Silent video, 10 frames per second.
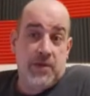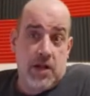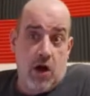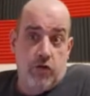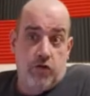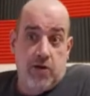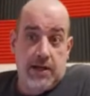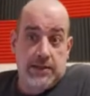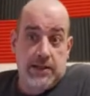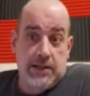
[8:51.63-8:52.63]
No
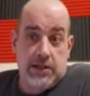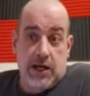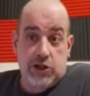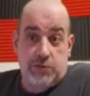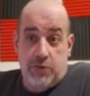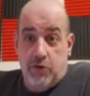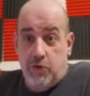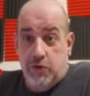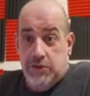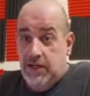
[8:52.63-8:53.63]
creaks in your
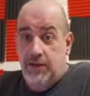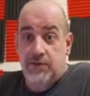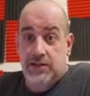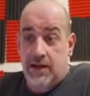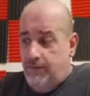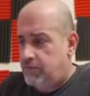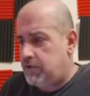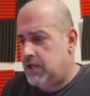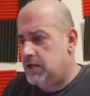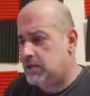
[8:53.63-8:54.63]
dashboards, even
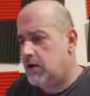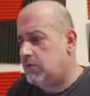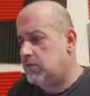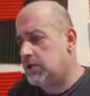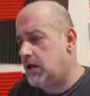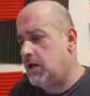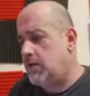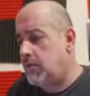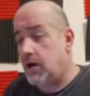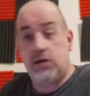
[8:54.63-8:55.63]
several years old.
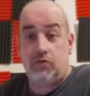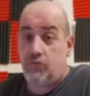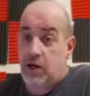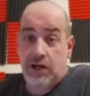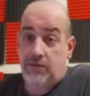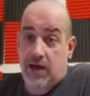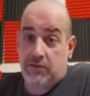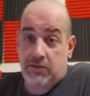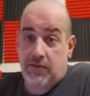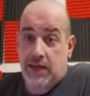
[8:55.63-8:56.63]
I can really
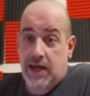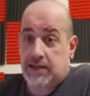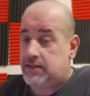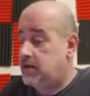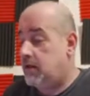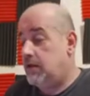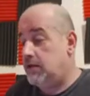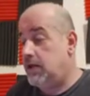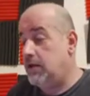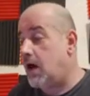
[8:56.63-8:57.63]
vouch for that.
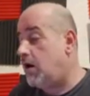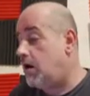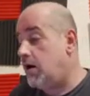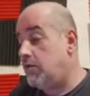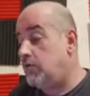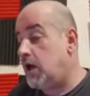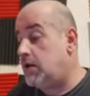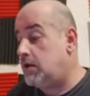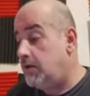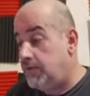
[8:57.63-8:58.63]
They are a
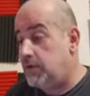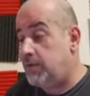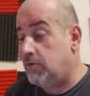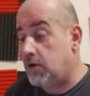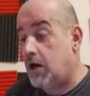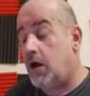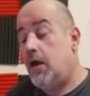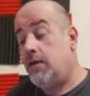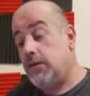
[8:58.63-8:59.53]
lovely built car.